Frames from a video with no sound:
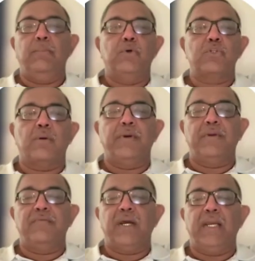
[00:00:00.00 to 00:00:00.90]

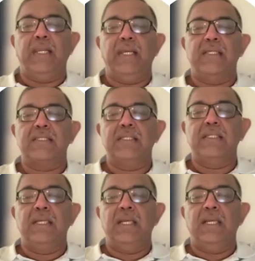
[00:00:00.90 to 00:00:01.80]
postoperative ileus
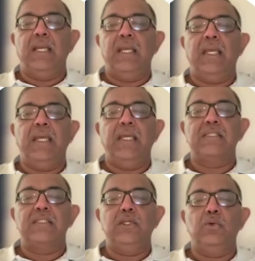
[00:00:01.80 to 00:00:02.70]

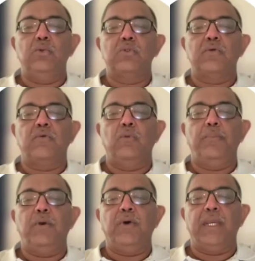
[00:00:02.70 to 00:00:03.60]
is the use of
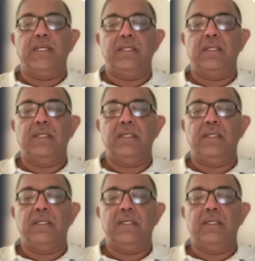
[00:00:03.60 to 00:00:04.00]
opioid.